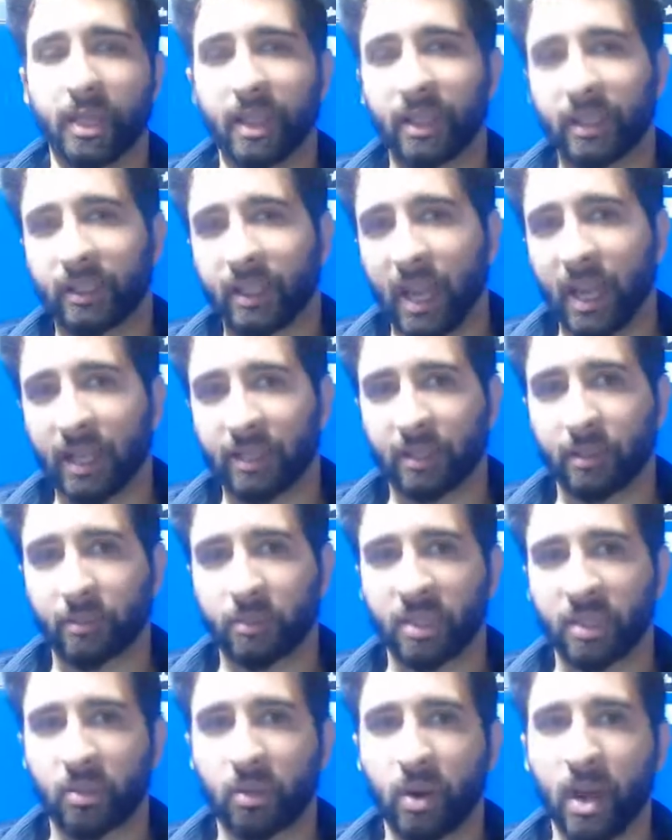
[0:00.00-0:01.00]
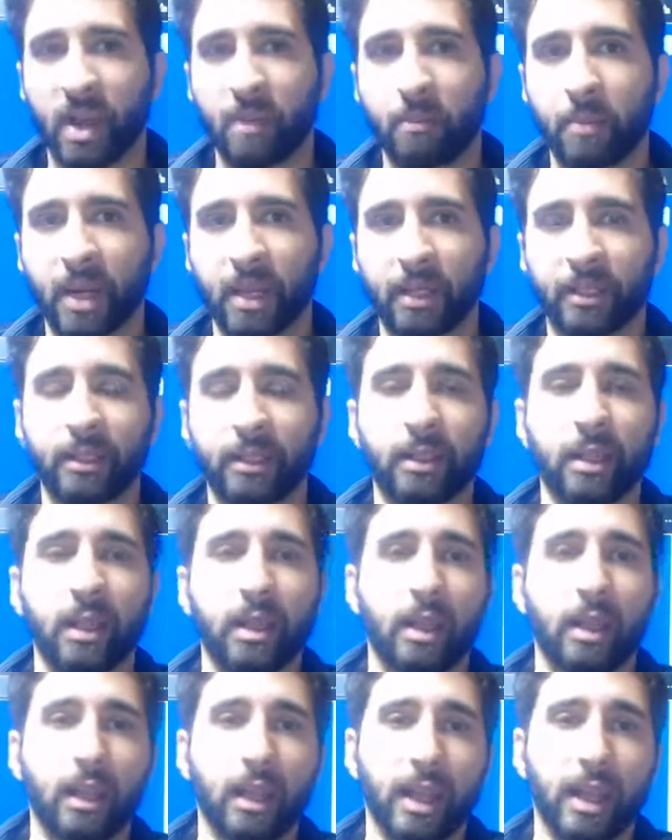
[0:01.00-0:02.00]
hit that subscribe button,
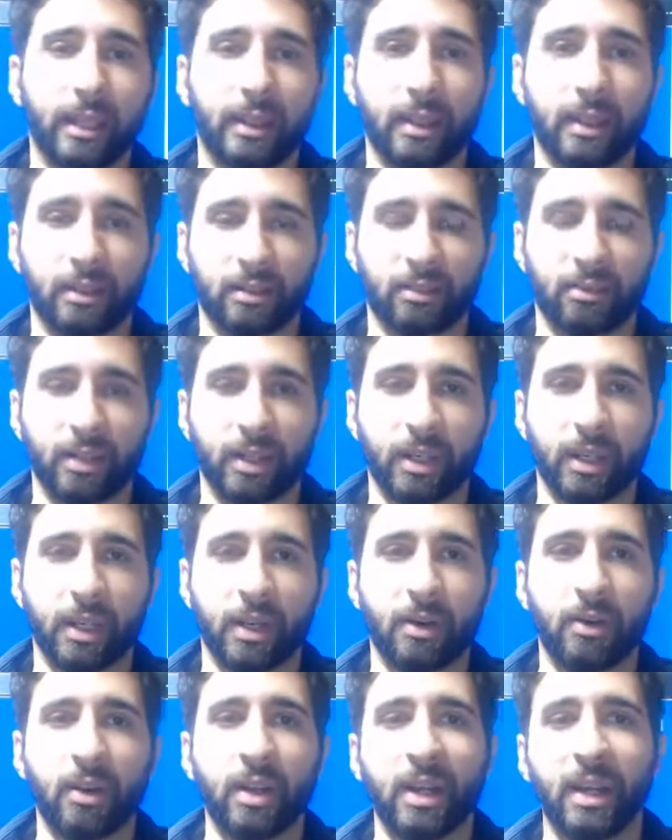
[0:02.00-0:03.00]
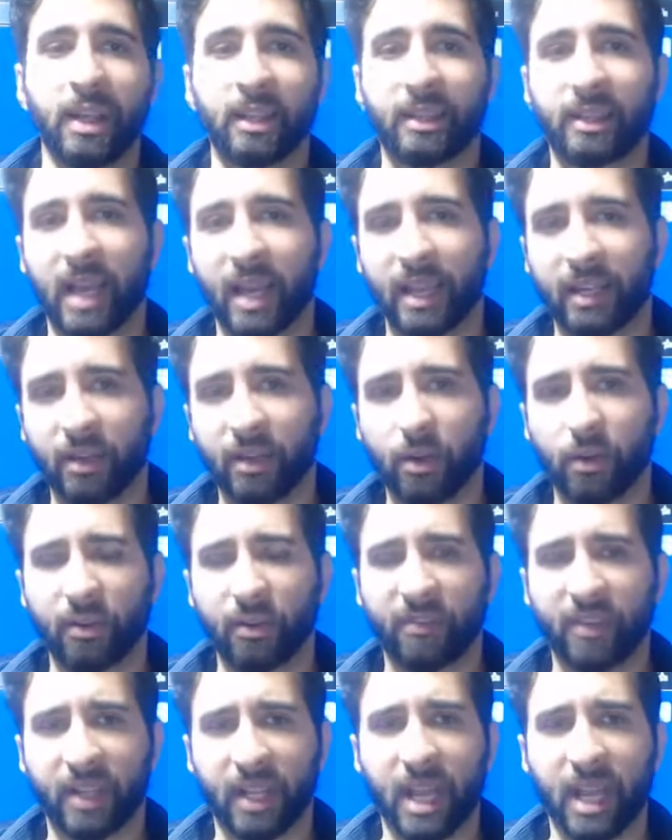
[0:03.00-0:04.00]
like this video, hit that
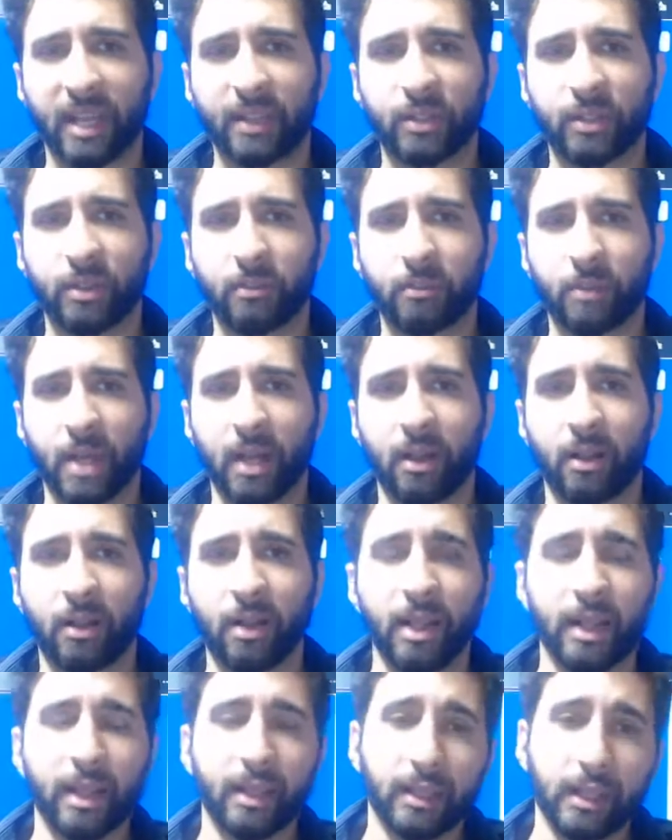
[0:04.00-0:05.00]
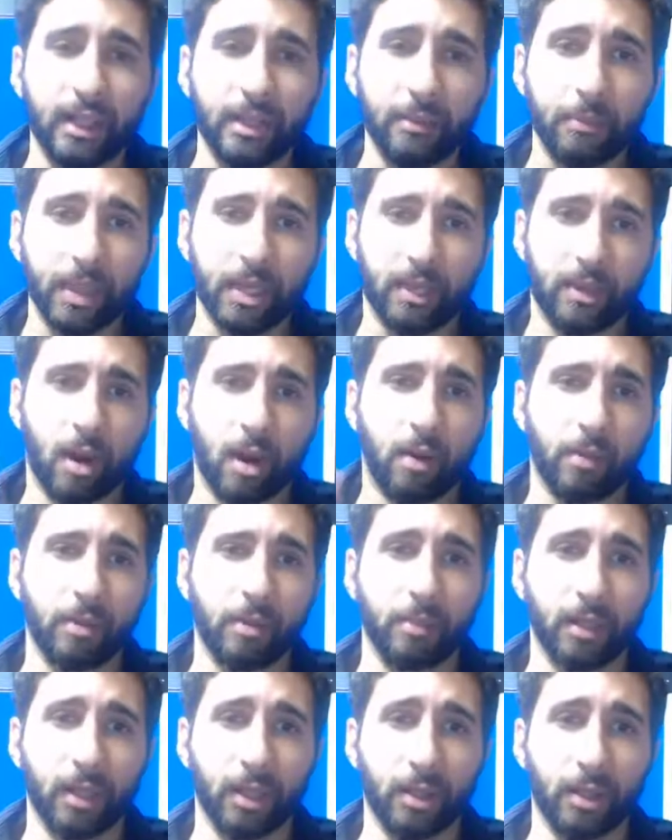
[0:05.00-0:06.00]
notification bell, and leave me a comment
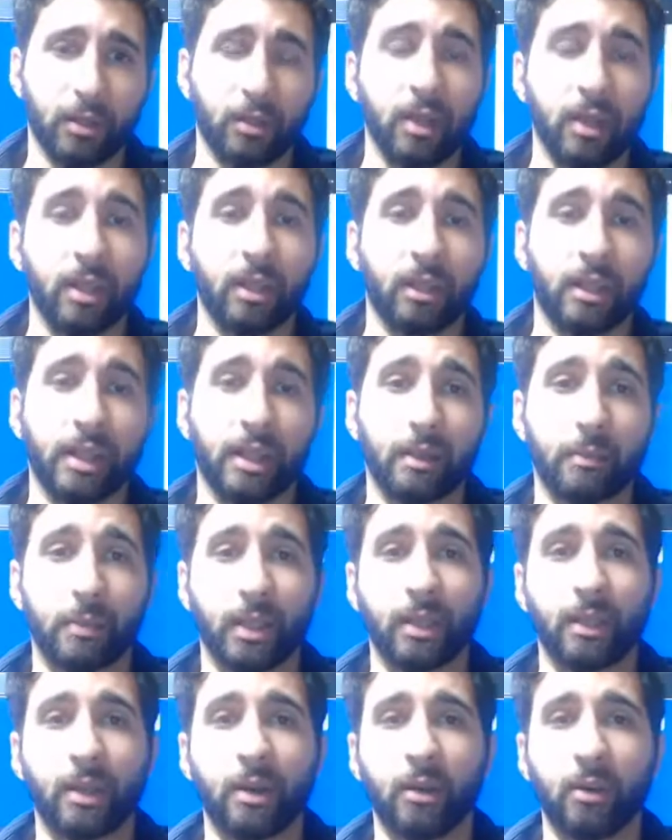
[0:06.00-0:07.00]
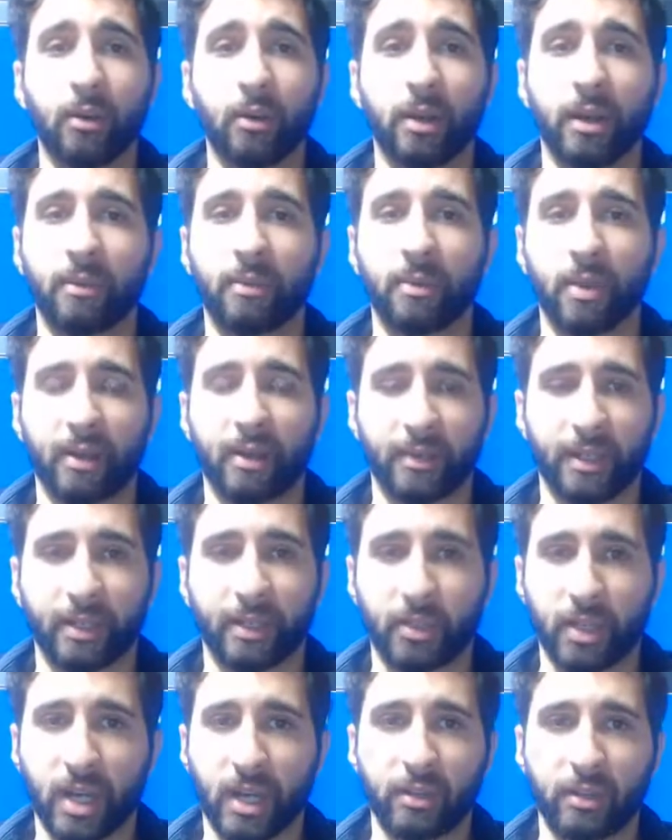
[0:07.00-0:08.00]
below letting me know if you have any
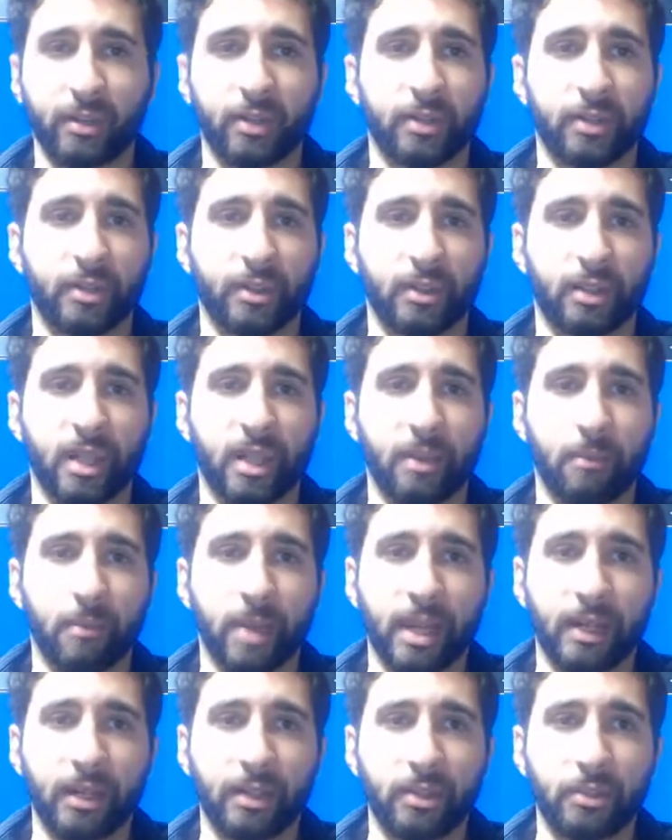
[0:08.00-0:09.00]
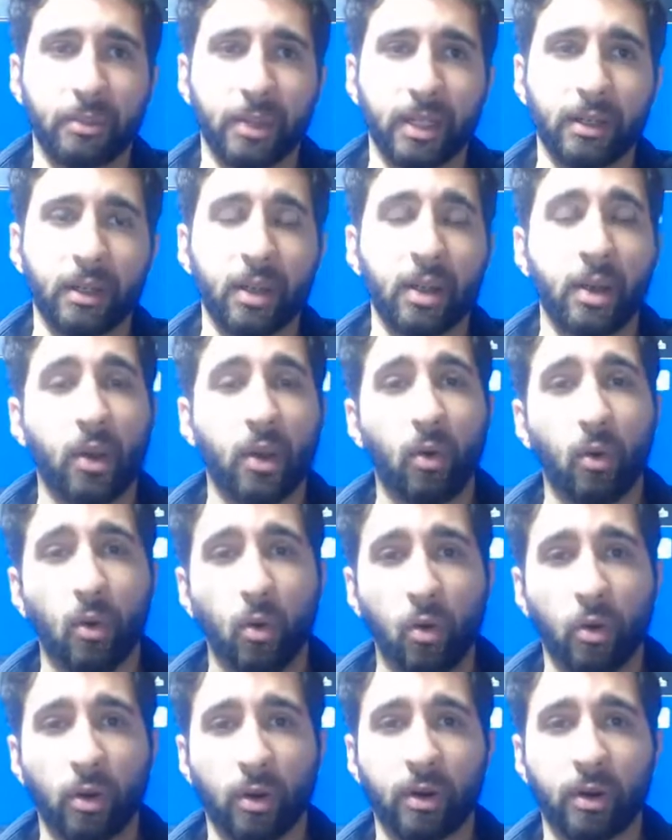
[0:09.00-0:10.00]
challenges in team management
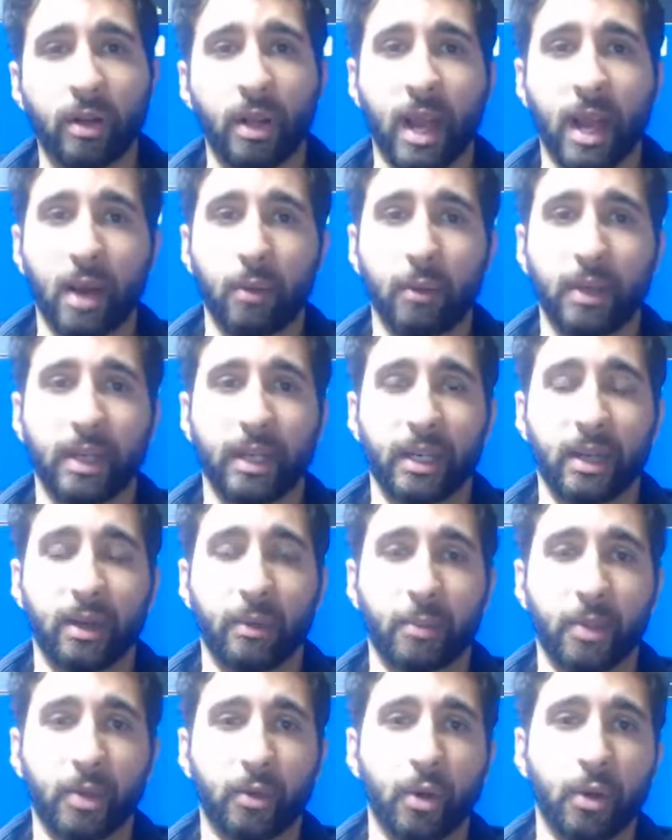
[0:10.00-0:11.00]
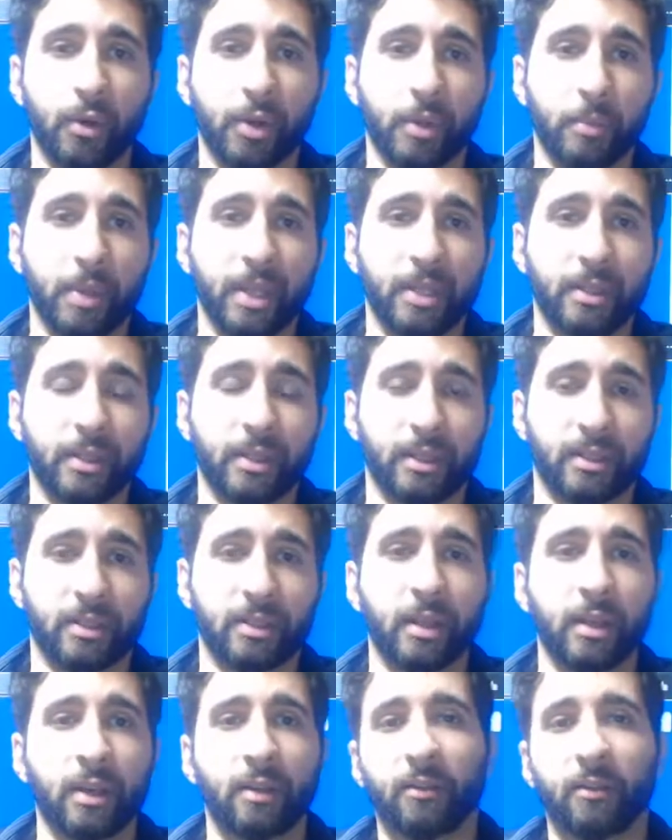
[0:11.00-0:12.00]
or how we can help you grow your business.
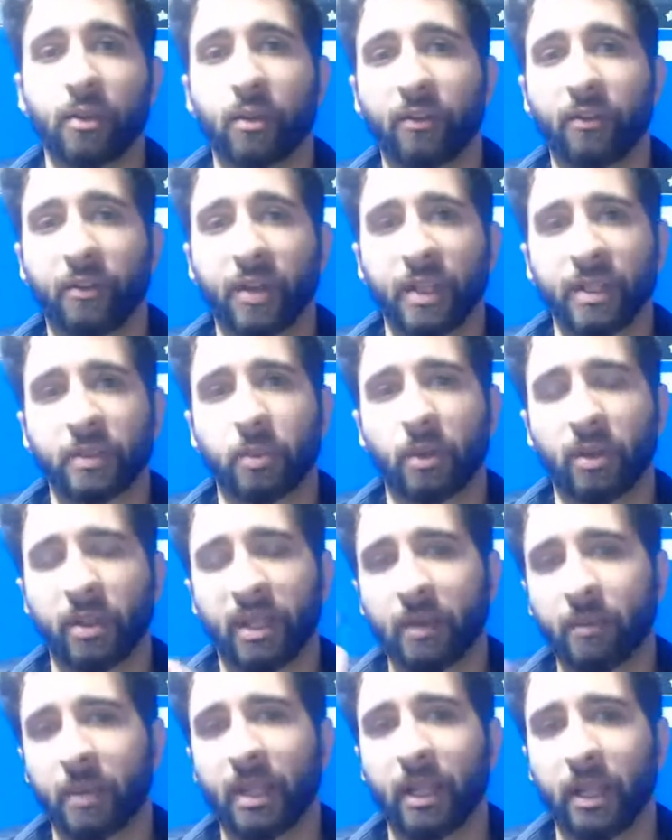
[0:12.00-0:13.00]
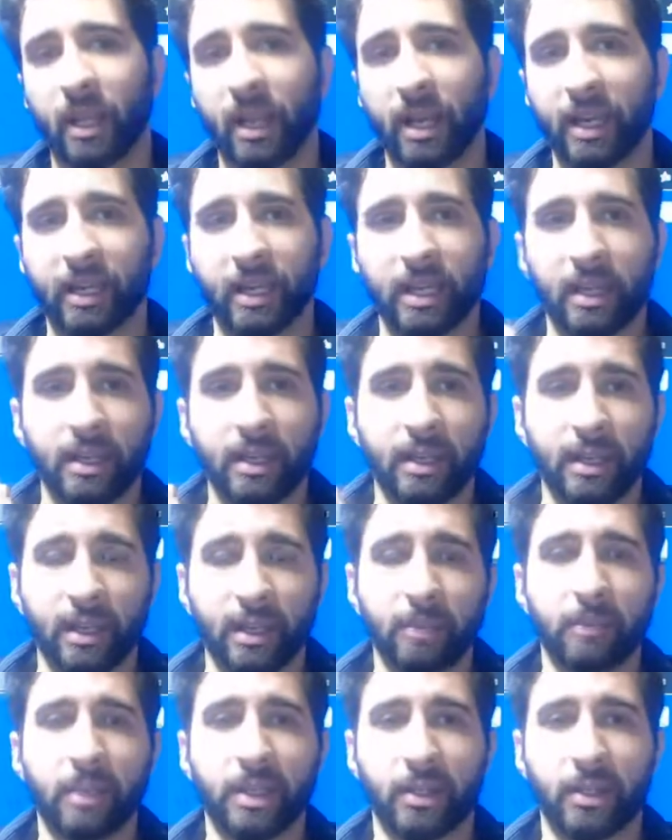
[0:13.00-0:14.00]
If you're on Facebook, give me a like,
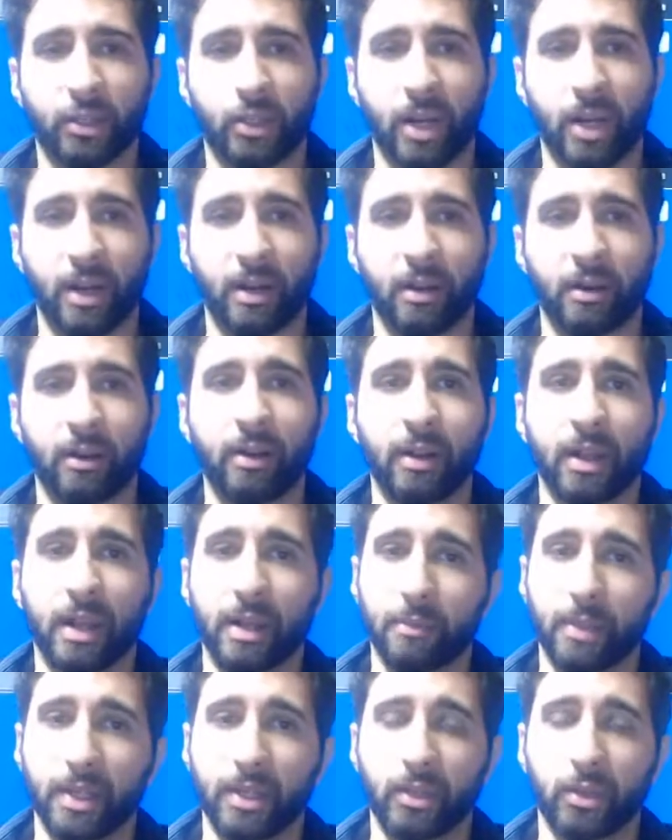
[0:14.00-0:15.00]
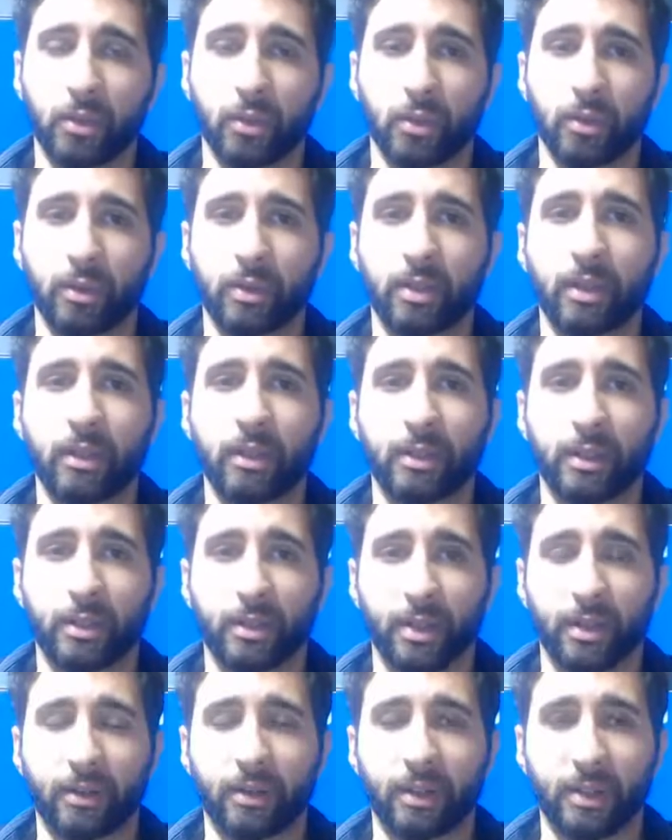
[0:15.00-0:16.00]
give me a share, and be sure to
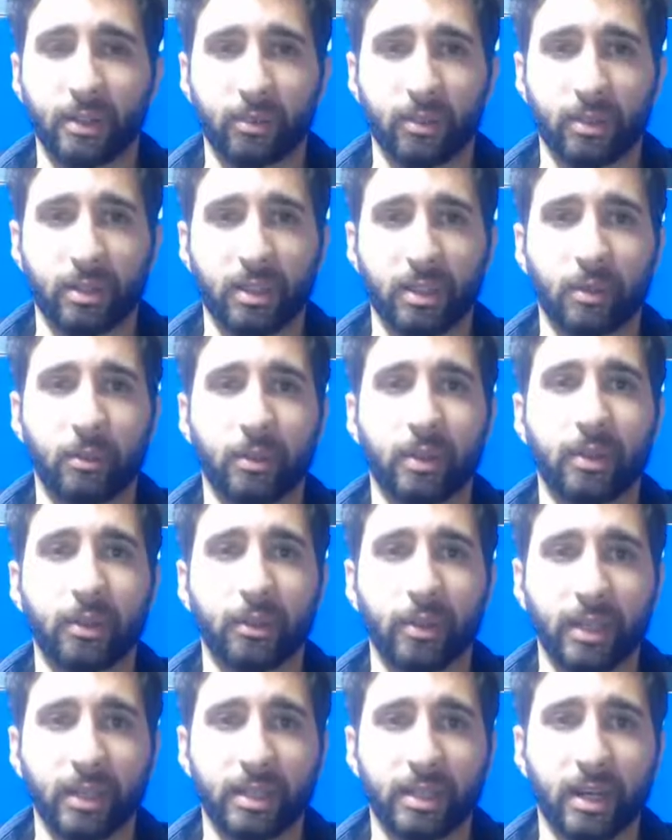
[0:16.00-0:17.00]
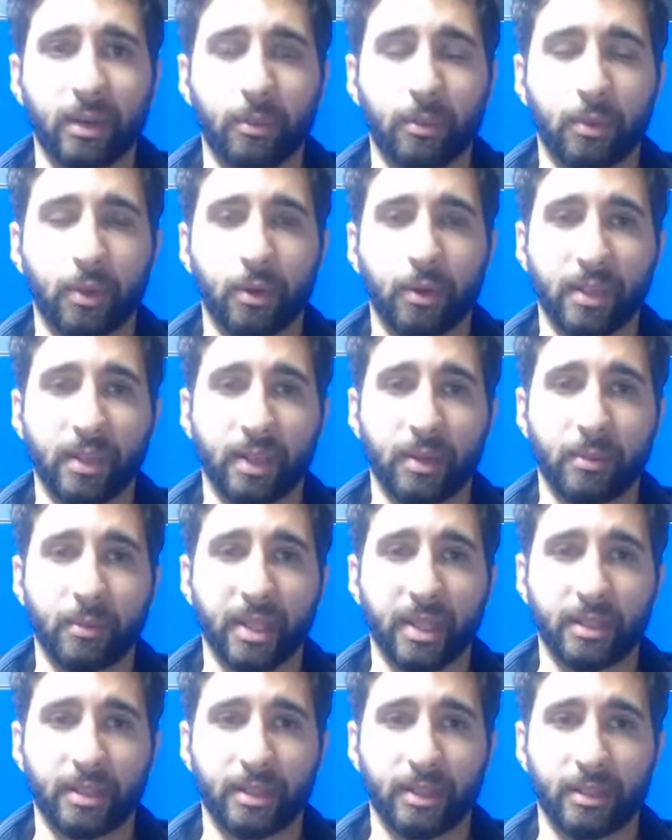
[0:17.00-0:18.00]
share this with someone who needs help growing their
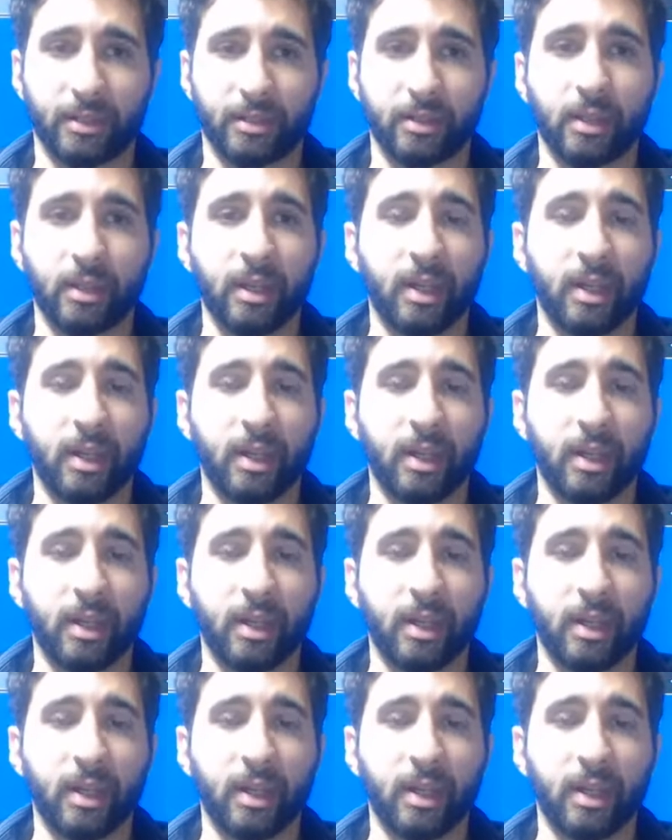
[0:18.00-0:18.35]
business.